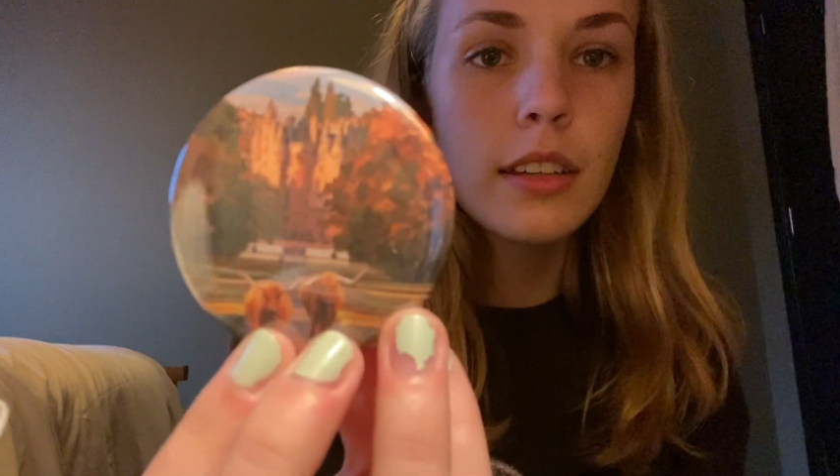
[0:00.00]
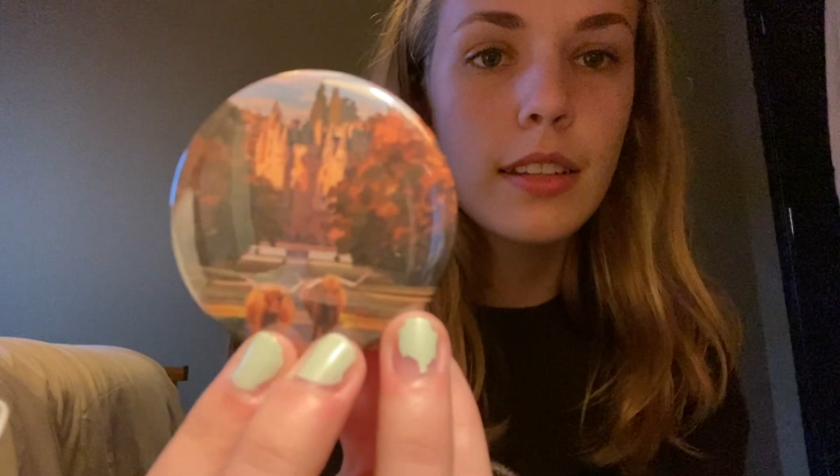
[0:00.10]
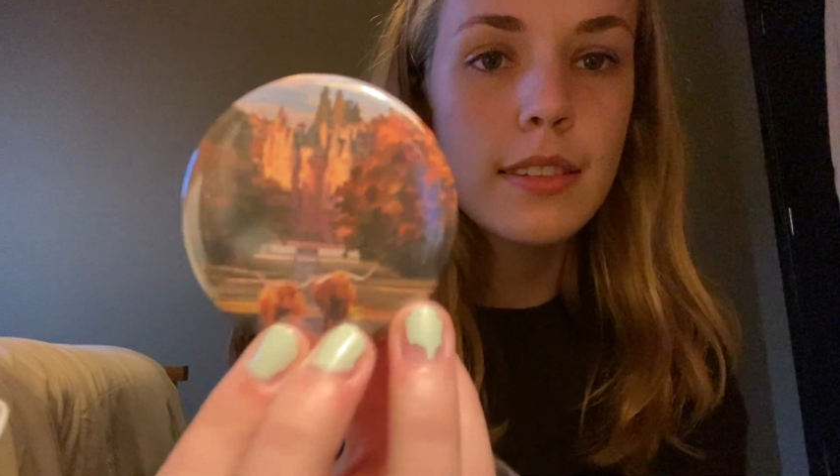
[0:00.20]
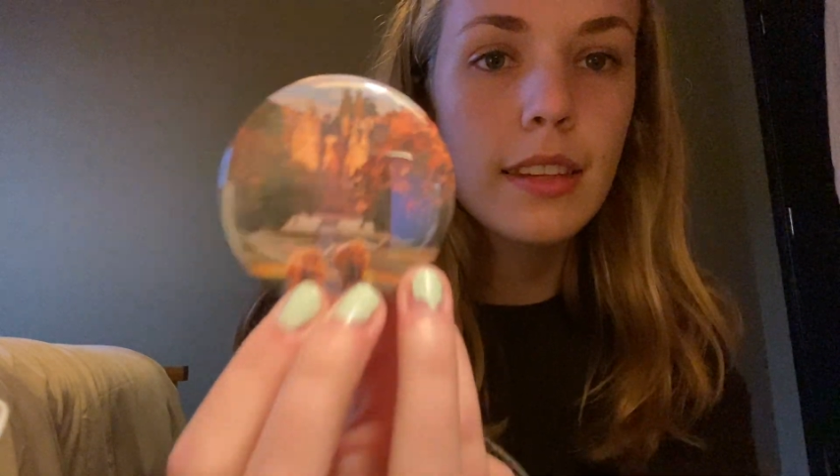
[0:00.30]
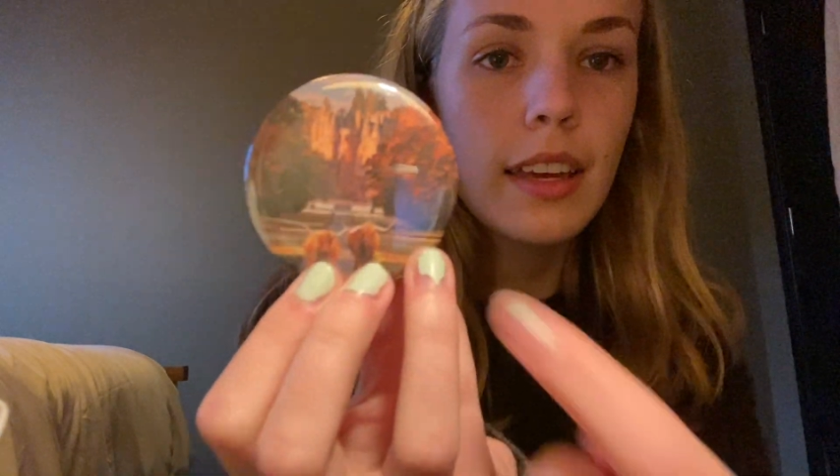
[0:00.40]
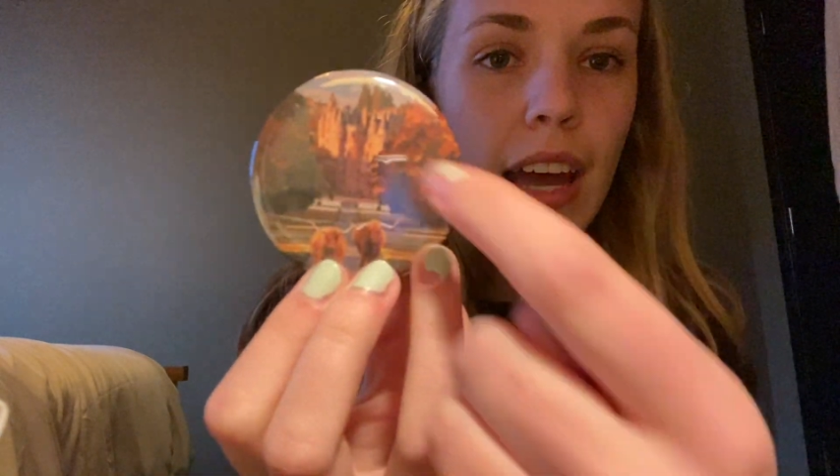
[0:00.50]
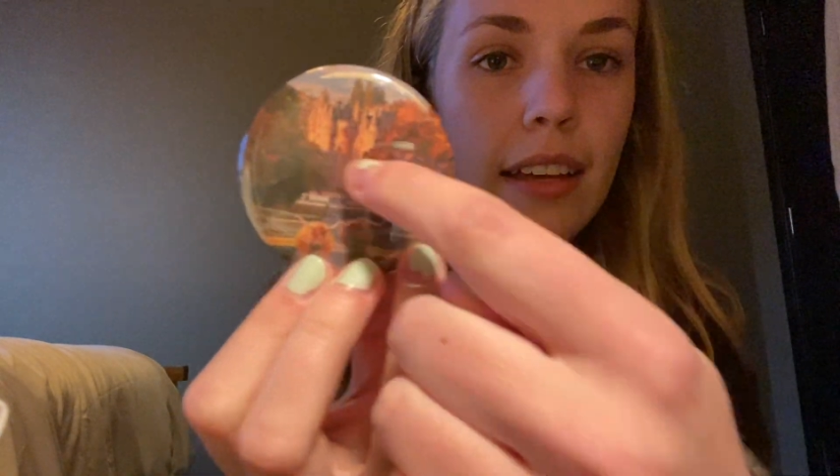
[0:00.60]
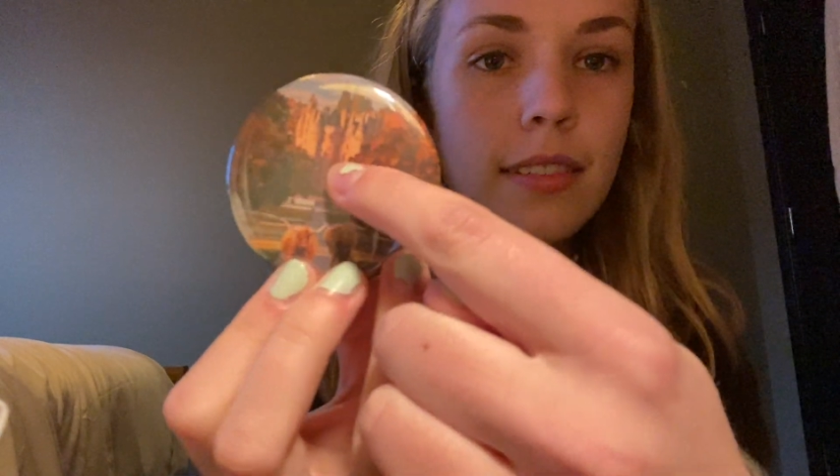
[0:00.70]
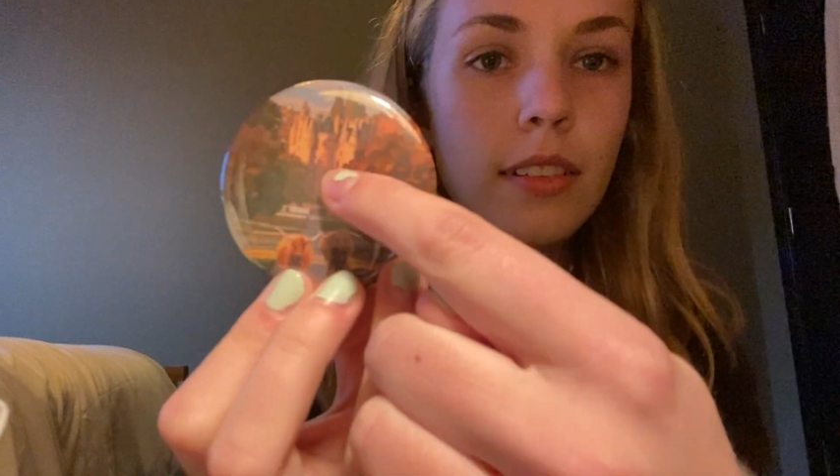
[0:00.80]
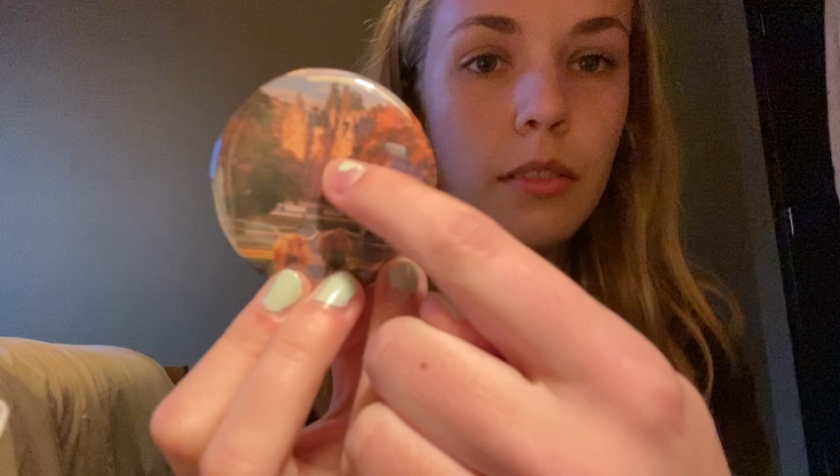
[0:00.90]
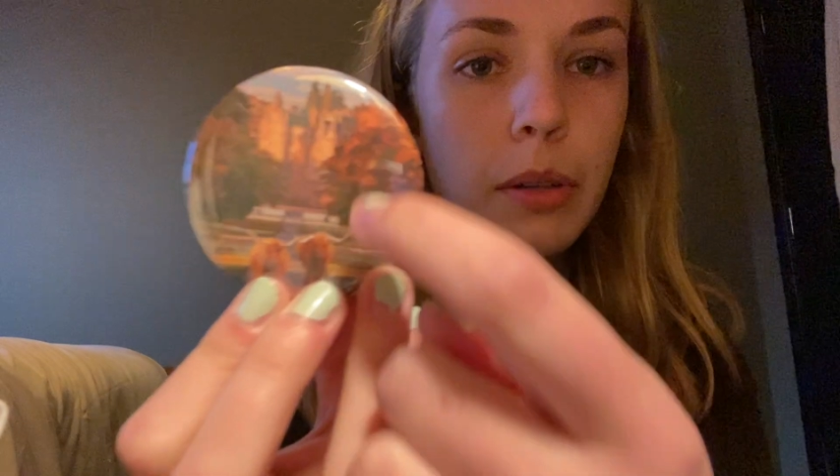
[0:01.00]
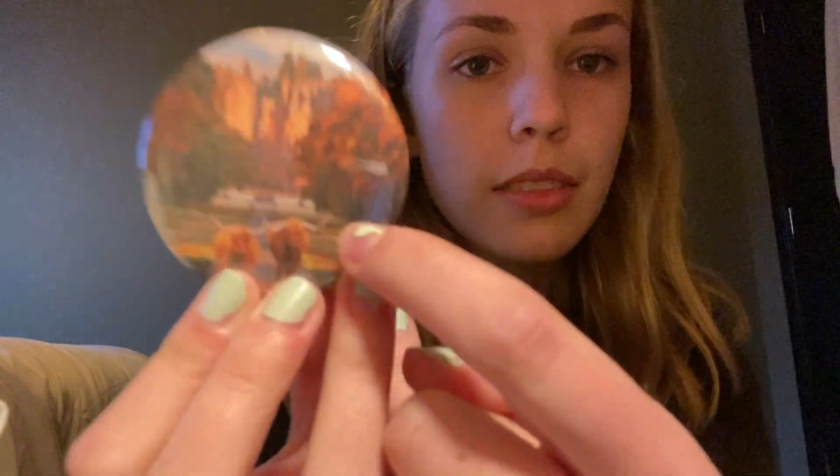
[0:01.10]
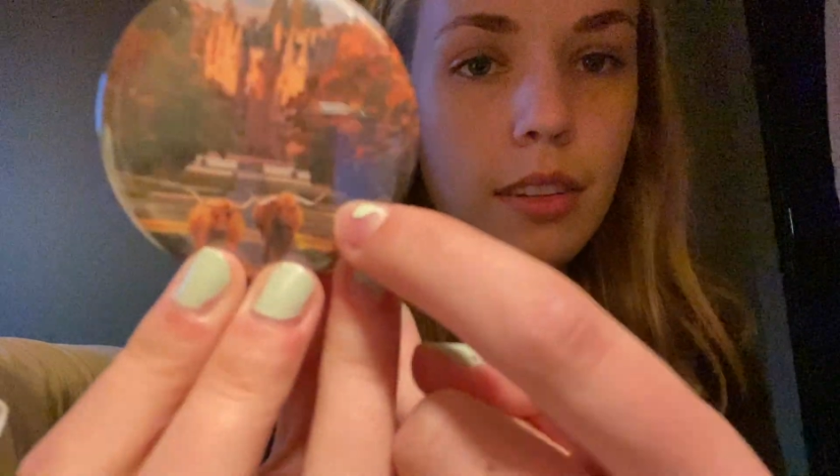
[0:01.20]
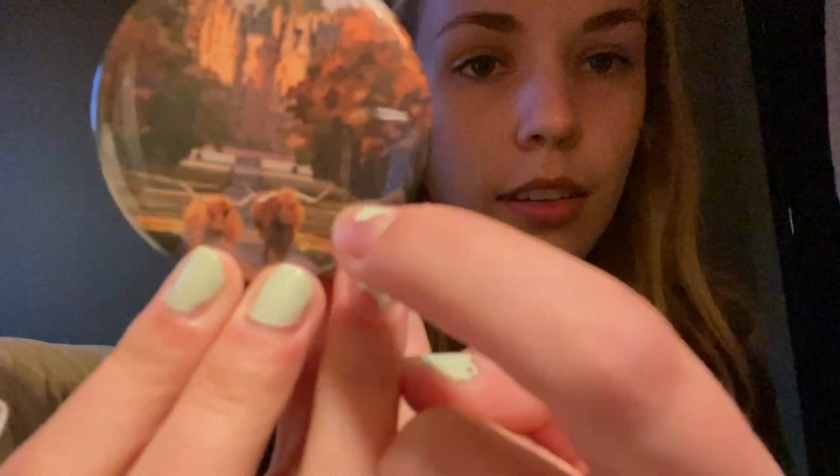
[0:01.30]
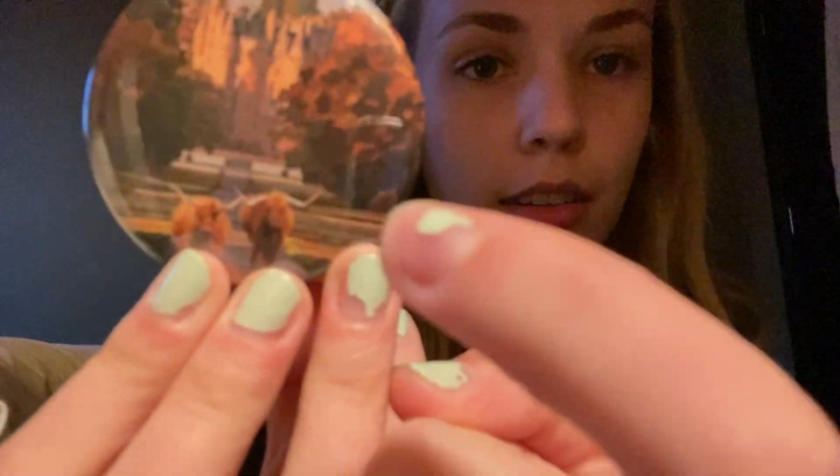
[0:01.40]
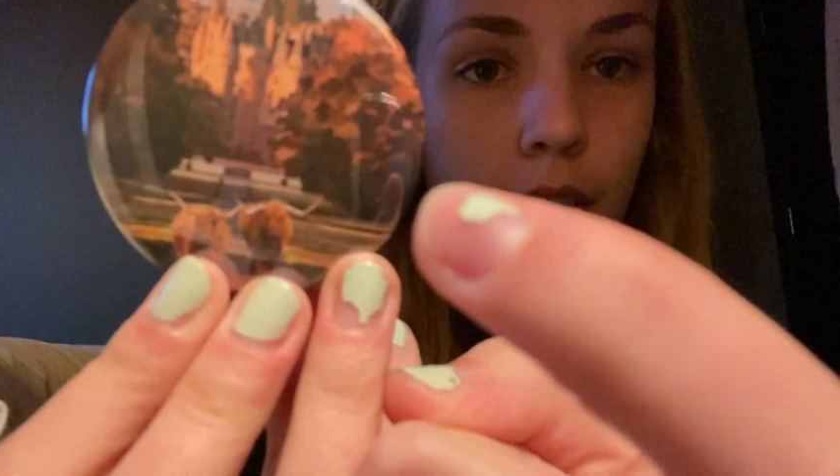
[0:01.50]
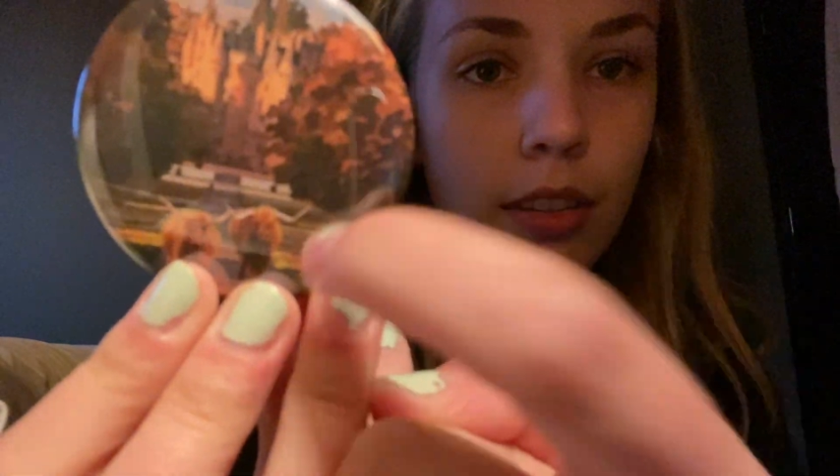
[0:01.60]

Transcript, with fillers: It's the castle with the